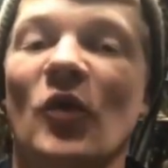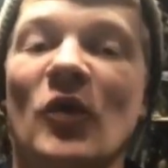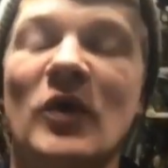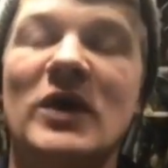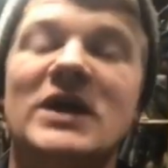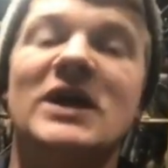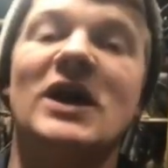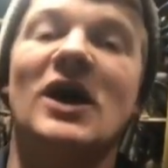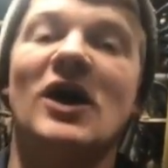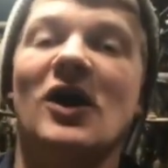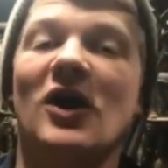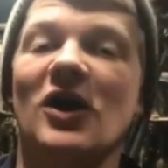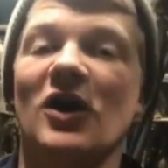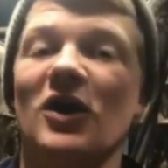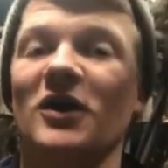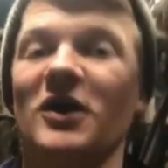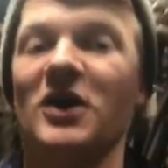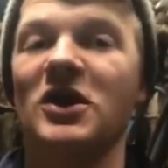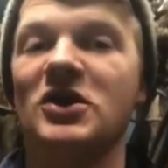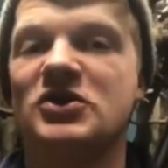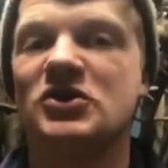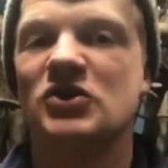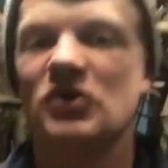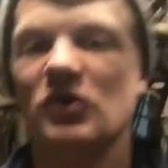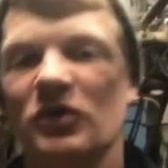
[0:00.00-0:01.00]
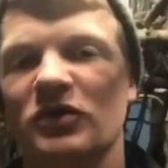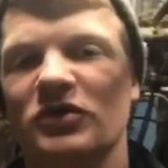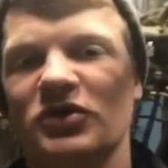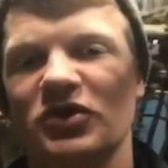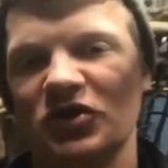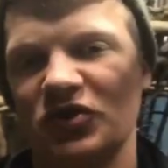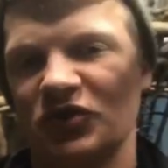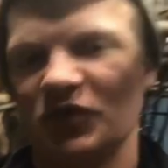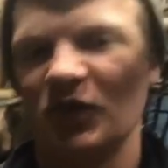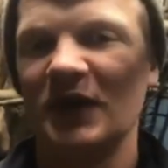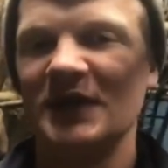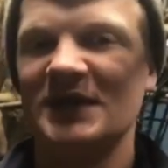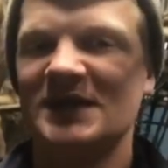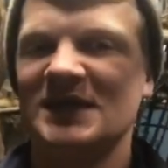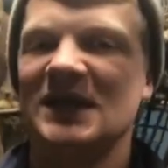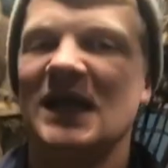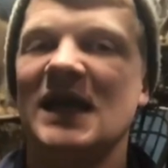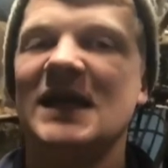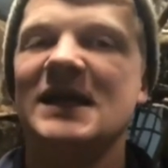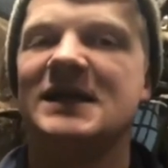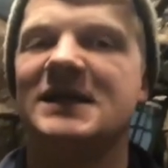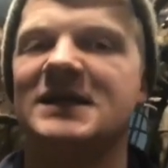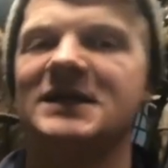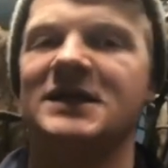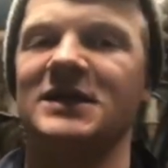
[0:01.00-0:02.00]
We are on
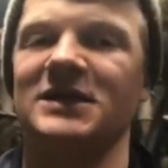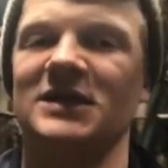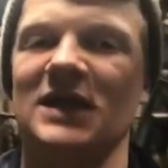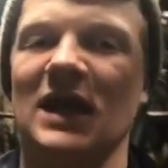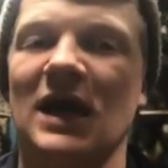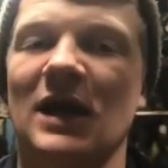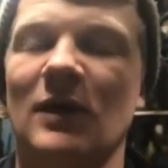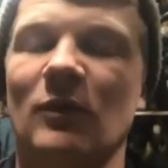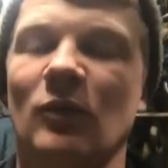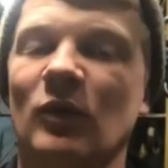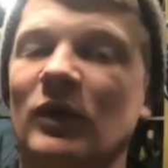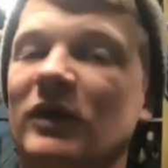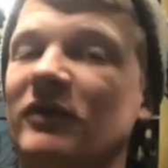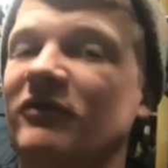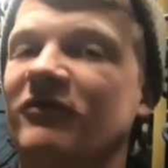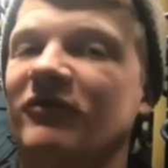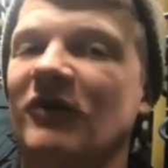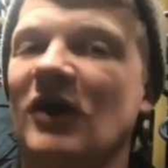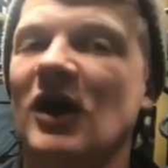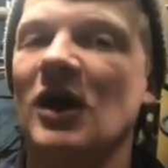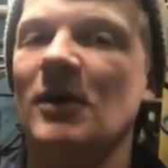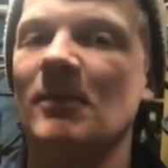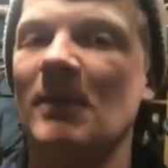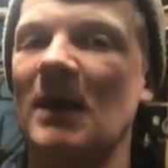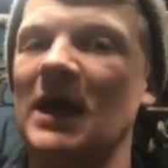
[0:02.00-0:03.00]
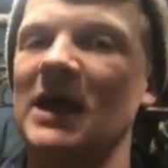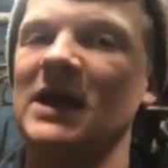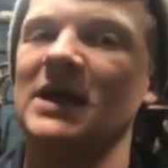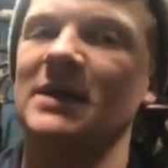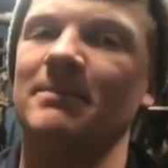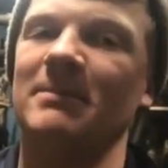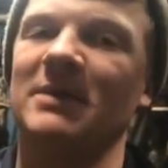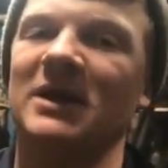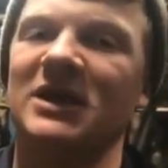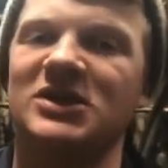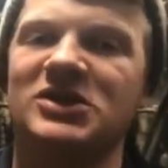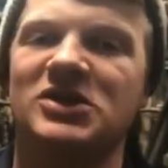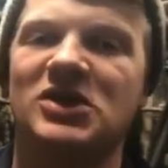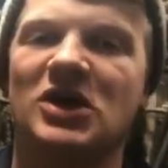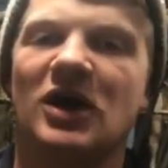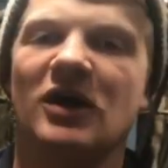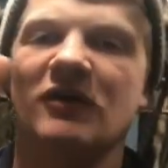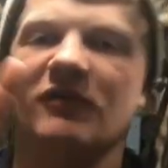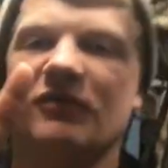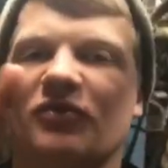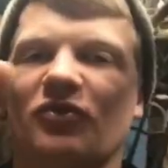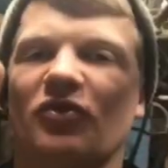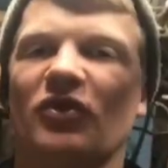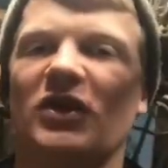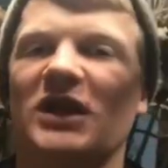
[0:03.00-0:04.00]
220 acres and we farm a mixture
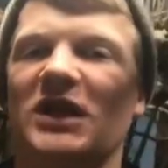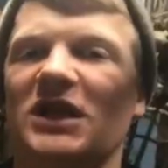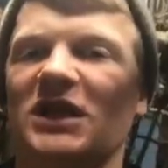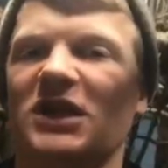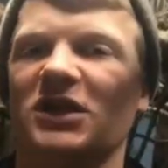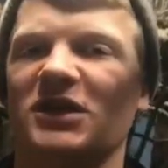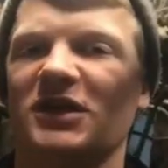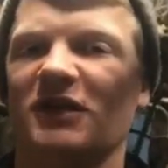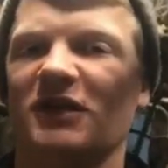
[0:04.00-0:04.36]
of three